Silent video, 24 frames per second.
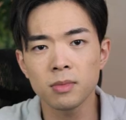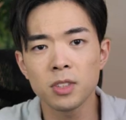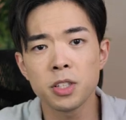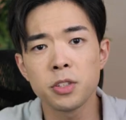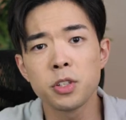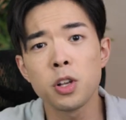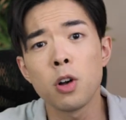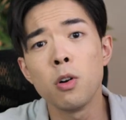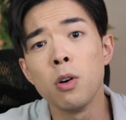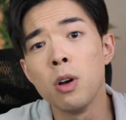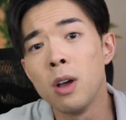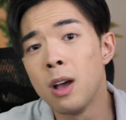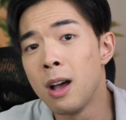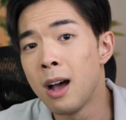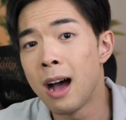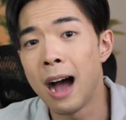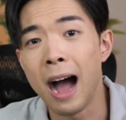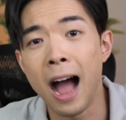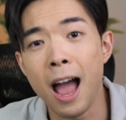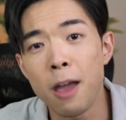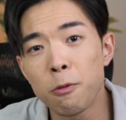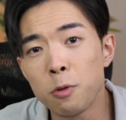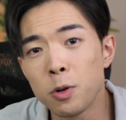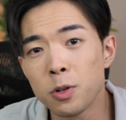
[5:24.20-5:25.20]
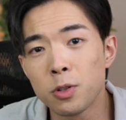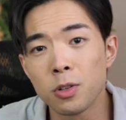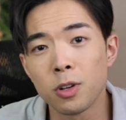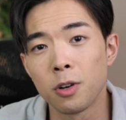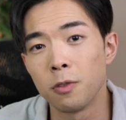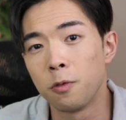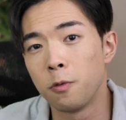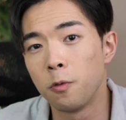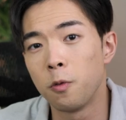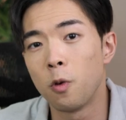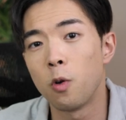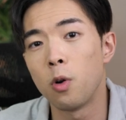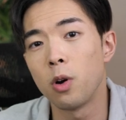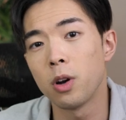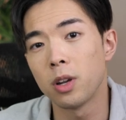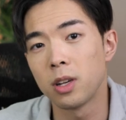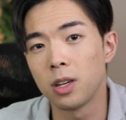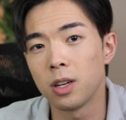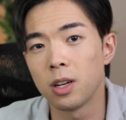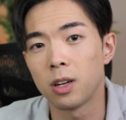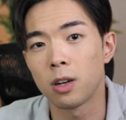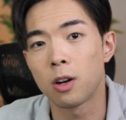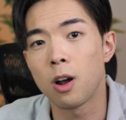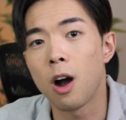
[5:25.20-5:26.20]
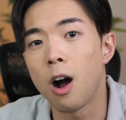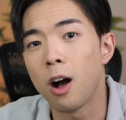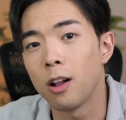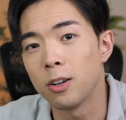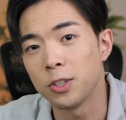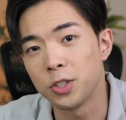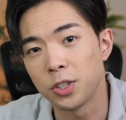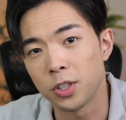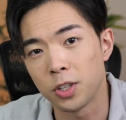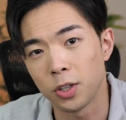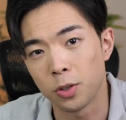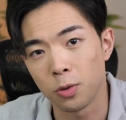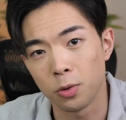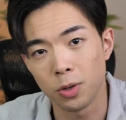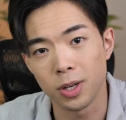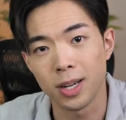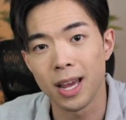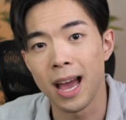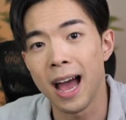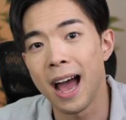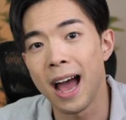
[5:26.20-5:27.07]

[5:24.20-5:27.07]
So I went to a four-year college degree